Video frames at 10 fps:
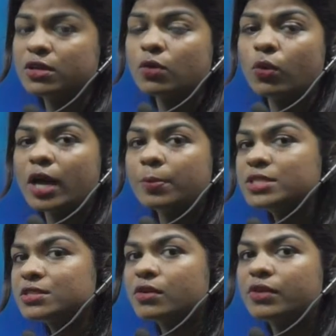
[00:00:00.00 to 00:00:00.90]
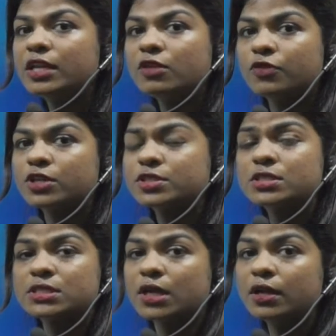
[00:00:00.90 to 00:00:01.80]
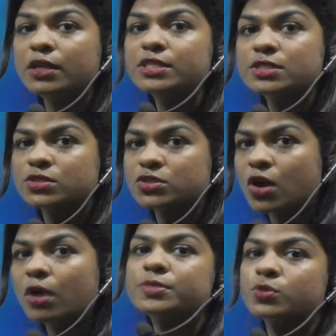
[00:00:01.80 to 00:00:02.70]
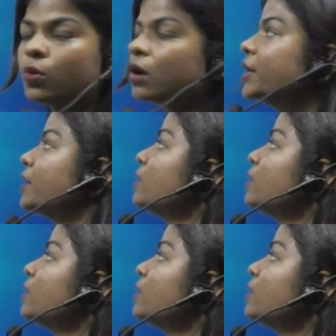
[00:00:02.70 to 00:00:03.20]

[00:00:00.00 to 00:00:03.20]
Here what happens, the renal function suddenly stops working.